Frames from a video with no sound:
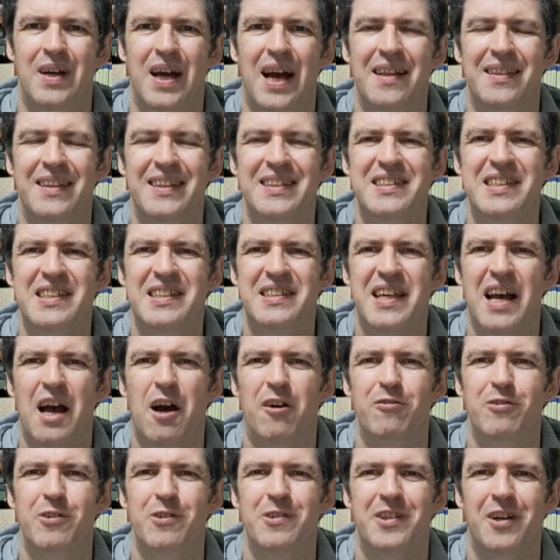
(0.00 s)
And this is
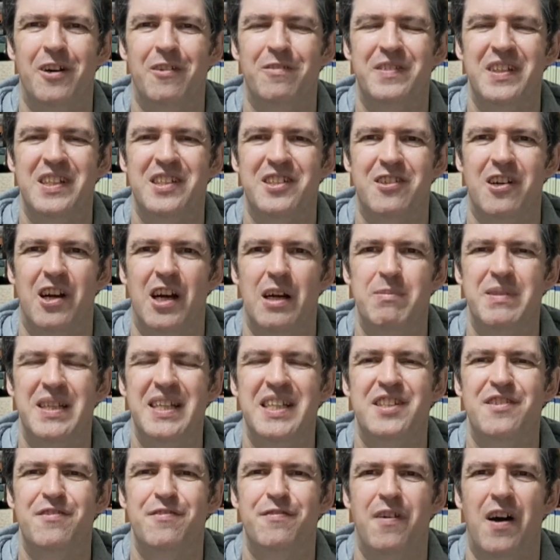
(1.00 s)
how Rudolf describes
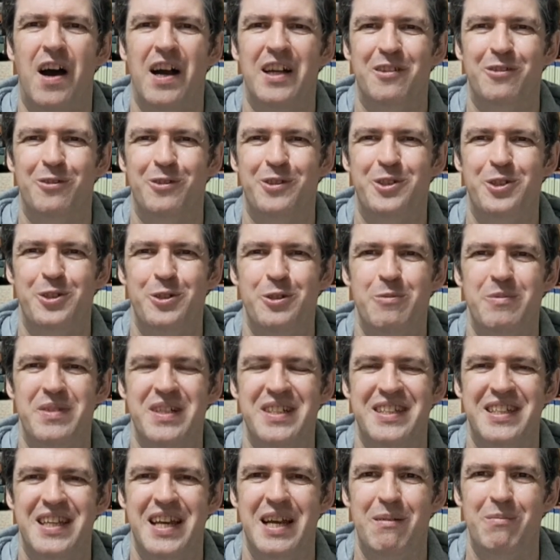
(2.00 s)
his final doomed
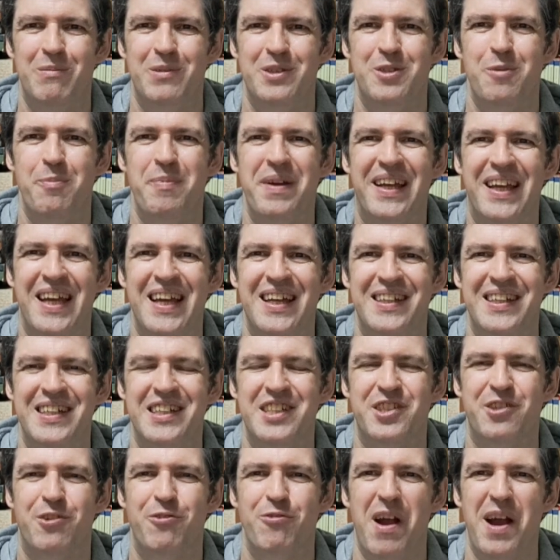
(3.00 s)
attempt to begin
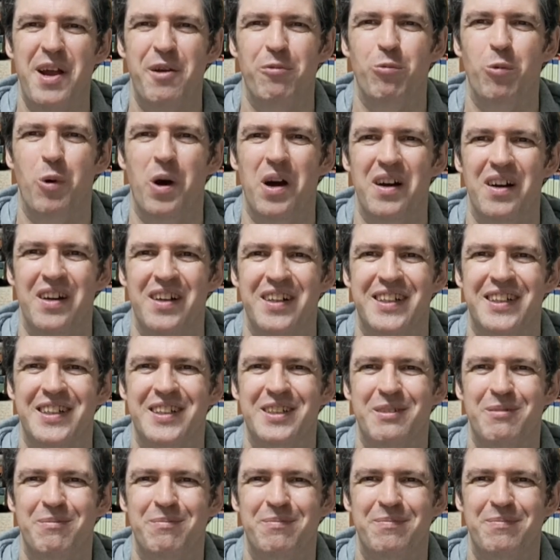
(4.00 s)
his great work.